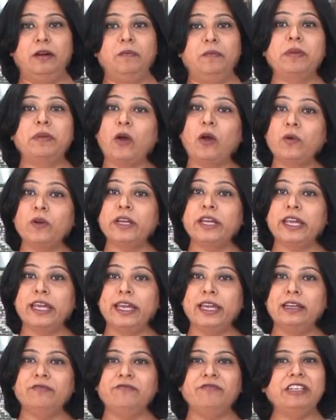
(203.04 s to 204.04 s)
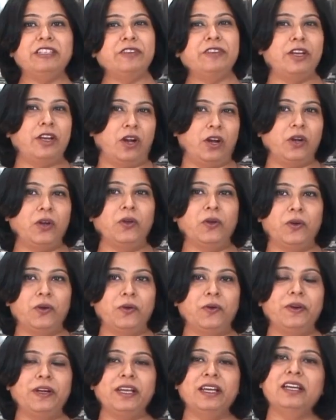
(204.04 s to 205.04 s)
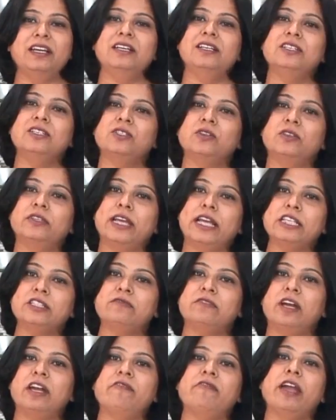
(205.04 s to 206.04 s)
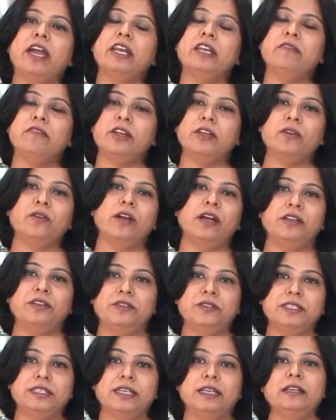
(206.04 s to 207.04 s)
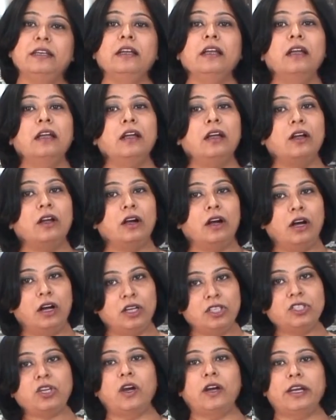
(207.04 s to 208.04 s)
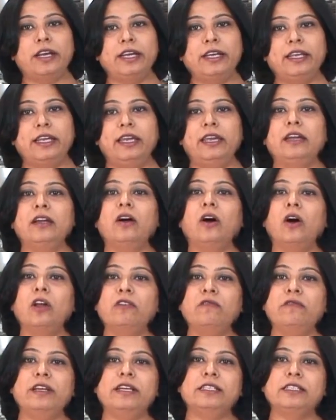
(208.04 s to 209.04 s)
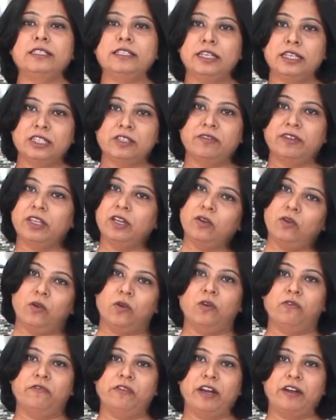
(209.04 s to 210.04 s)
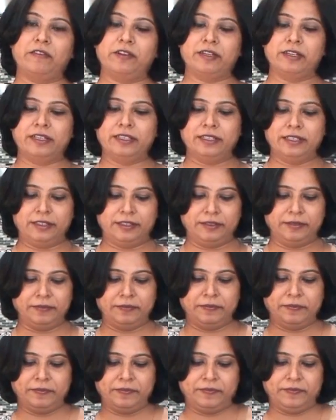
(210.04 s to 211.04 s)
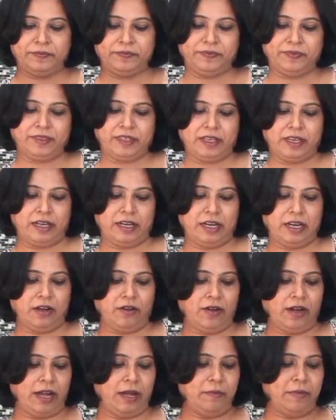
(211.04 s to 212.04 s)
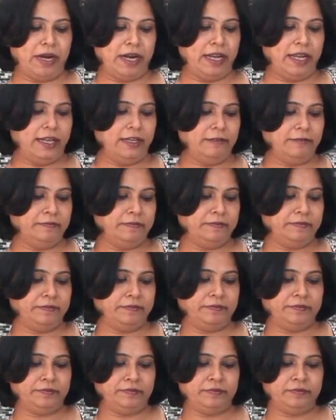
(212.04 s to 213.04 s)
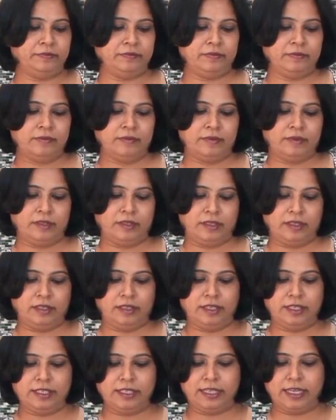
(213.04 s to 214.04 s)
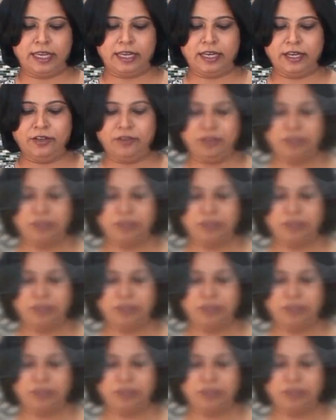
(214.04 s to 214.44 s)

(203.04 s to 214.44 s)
brown cake, which will not look good. So that's why whenever you are using chocolate cake, always dust with the cocoa flour. Now I am adding this cake into